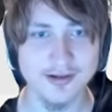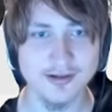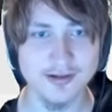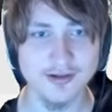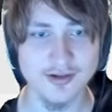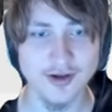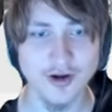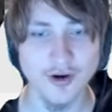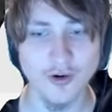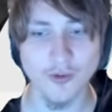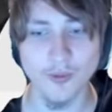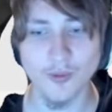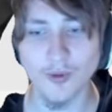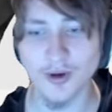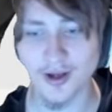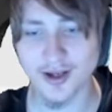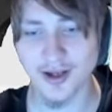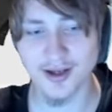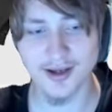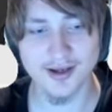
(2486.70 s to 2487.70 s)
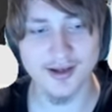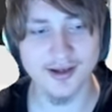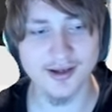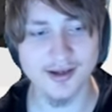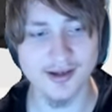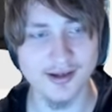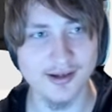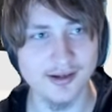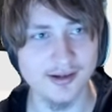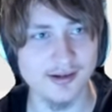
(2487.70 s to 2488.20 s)
No
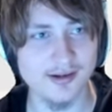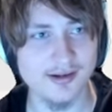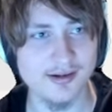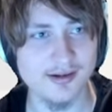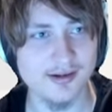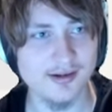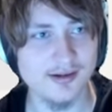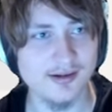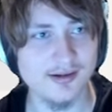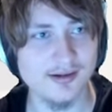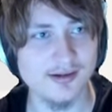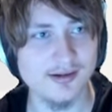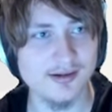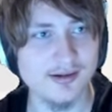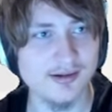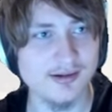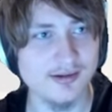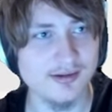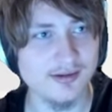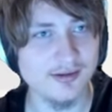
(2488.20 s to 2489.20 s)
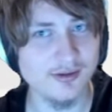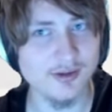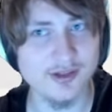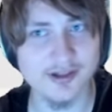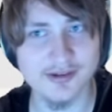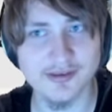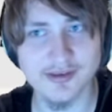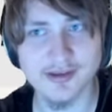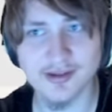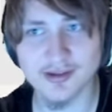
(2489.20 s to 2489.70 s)
way. Look
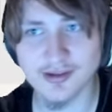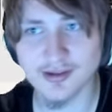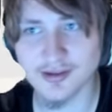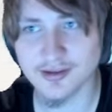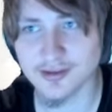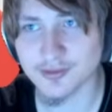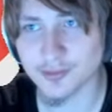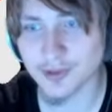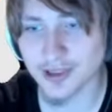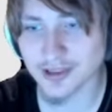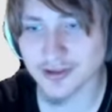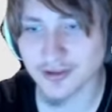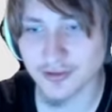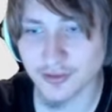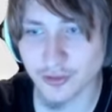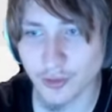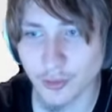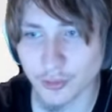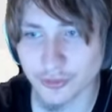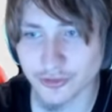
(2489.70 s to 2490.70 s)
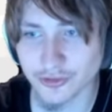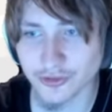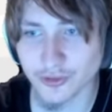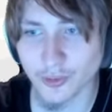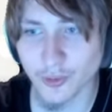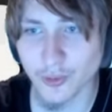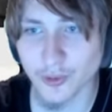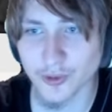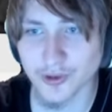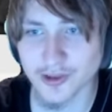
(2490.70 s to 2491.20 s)
at this. We got this whole
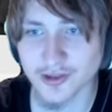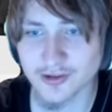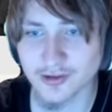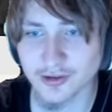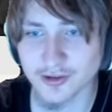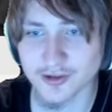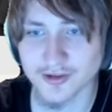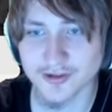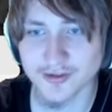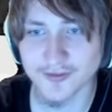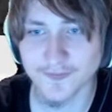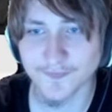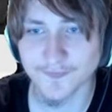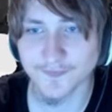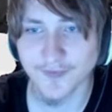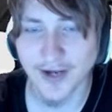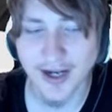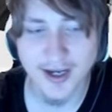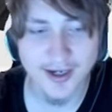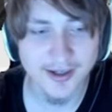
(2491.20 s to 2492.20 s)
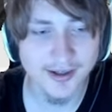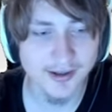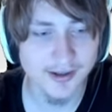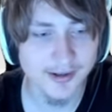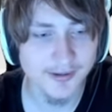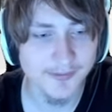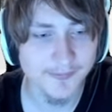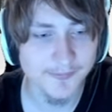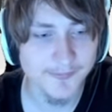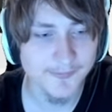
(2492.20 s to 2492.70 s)
store. This looks
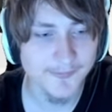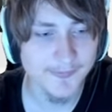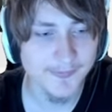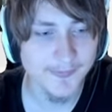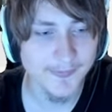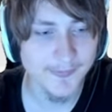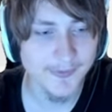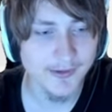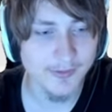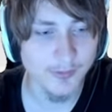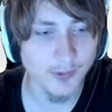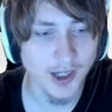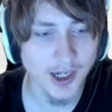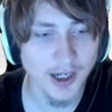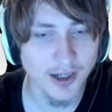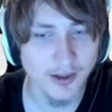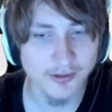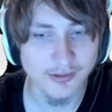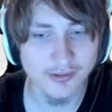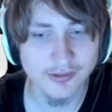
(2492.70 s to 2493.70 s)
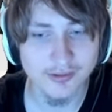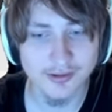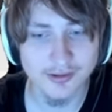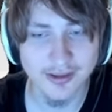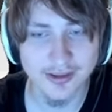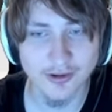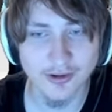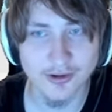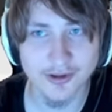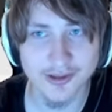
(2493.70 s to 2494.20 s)
fire. Wow.
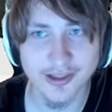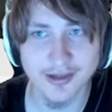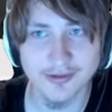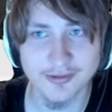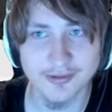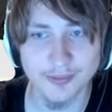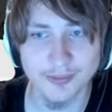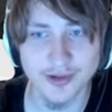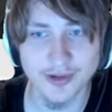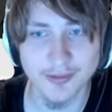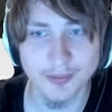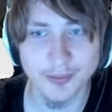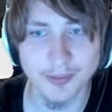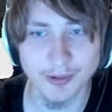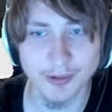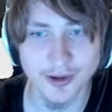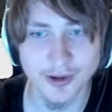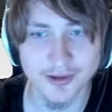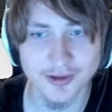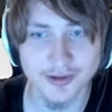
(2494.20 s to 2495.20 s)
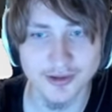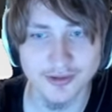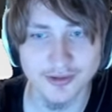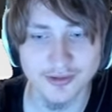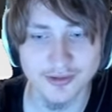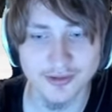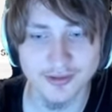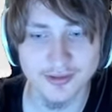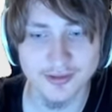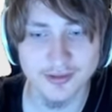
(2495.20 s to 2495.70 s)
And it already has some sample
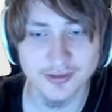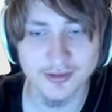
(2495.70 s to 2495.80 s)
products.